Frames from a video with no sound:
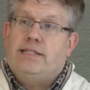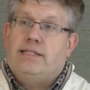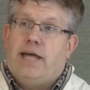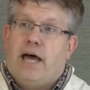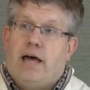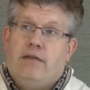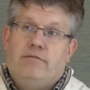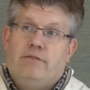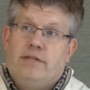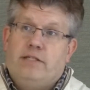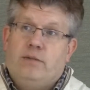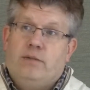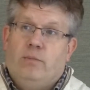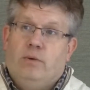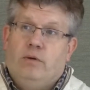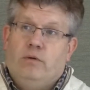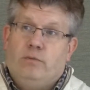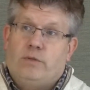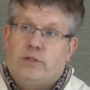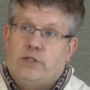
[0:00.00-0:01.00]
not
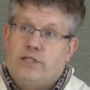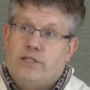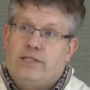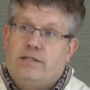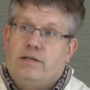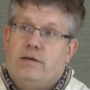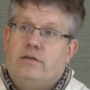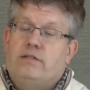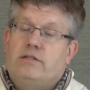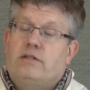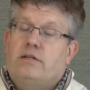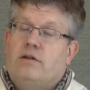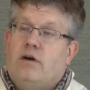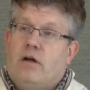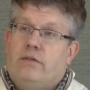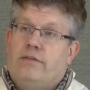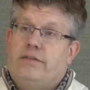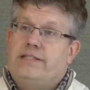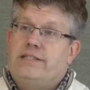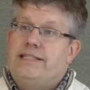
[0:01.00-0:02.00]
visible, which is
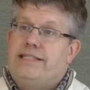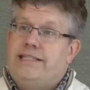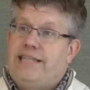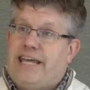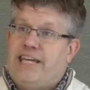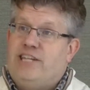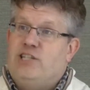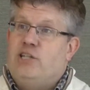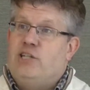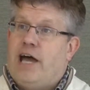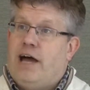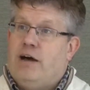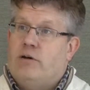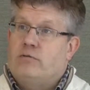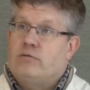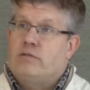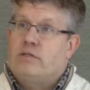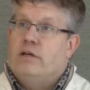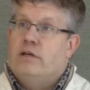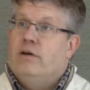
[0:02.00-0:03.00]
called the stage
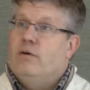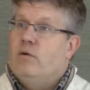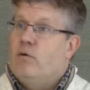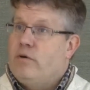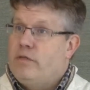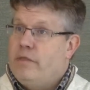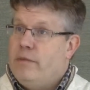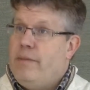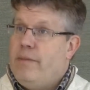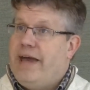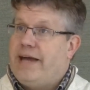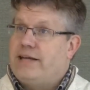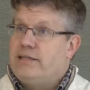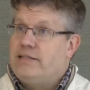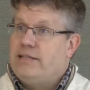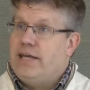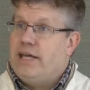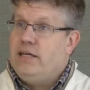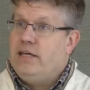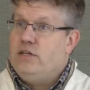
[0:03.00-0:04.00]
house or the
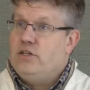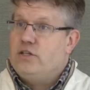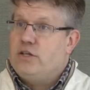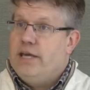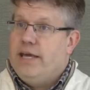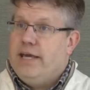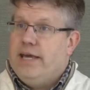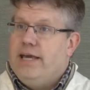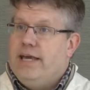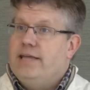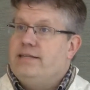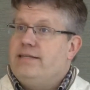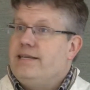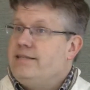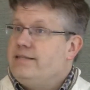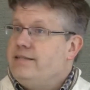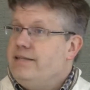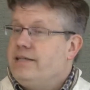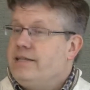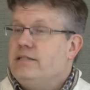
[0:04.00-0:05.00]
backstage, is a
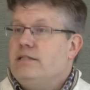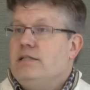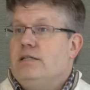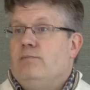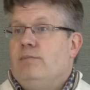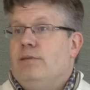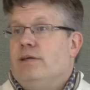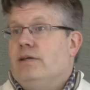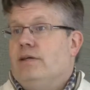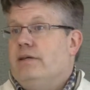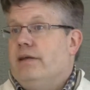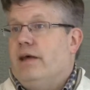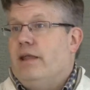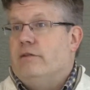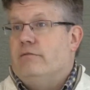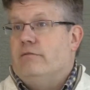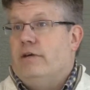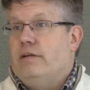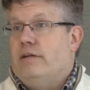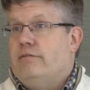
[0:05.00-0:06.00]
$16 million
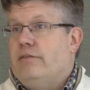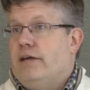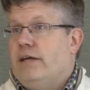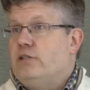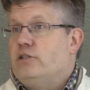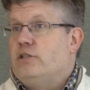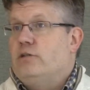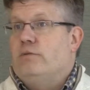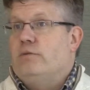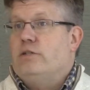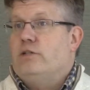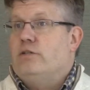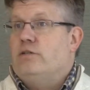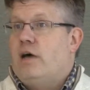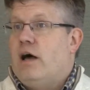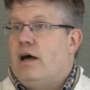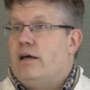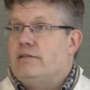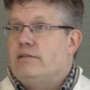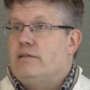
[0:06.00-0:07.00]
renovation, which is
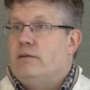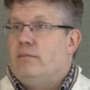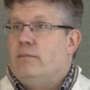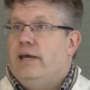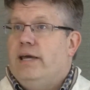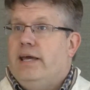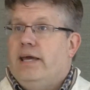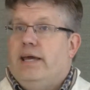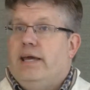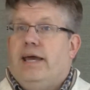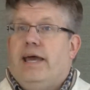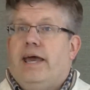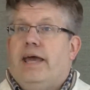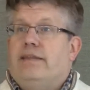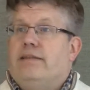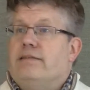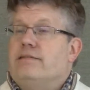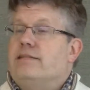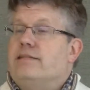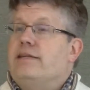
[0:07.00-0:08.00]
awesome.
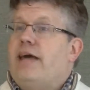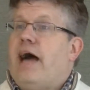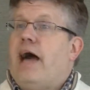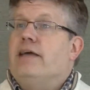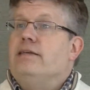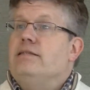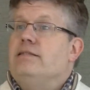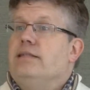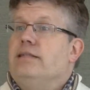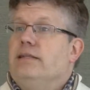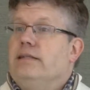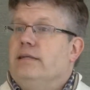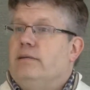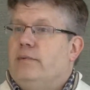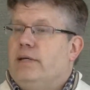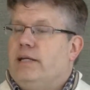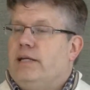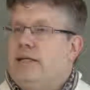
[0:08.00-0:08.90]
The sky's the limit